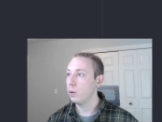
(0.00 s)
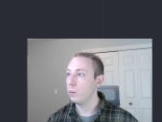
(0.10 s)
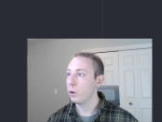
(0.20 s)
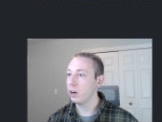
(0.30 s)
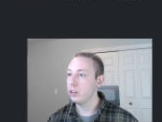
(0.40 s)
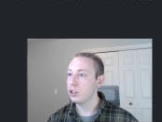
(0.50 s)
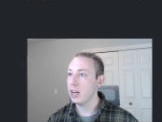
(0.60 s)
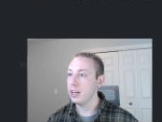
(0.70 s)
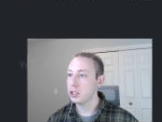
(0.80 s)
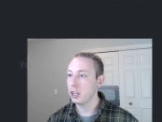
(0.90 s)
We're gonna
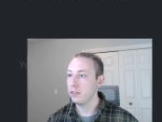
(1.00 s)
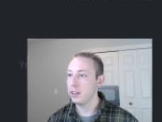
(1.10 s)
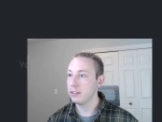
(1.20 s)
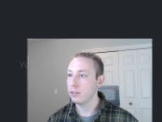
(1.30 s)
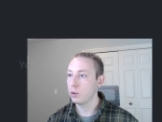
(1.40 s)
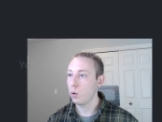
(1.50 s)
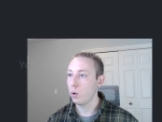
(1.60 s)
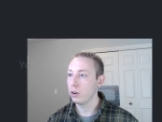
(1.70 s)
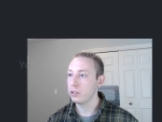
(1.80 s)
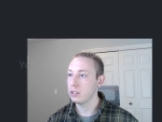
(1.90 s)
change all of this, of
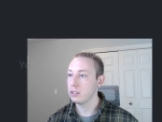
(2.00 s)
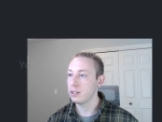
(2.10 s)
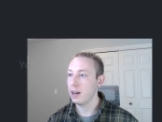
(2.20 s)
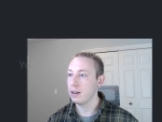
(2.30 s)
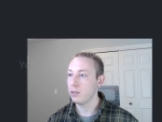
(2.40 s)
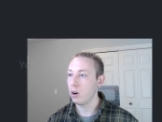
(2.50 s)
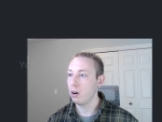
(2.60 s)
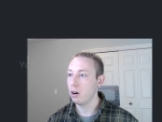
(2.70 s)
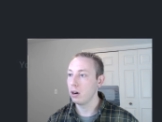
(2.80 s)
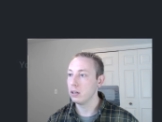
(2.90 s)
course, inside of
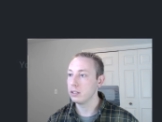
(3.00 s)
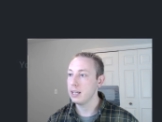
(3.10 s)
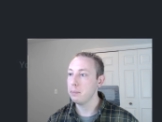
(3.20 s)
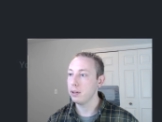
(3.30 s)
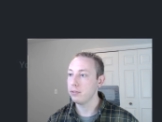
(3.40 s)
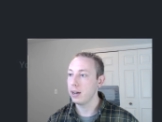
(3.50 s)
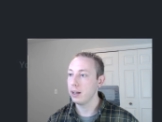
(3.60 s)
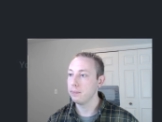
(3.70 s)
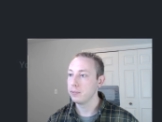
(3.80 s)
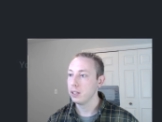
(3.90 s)
our template
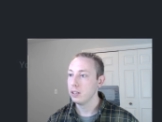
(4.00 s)
file.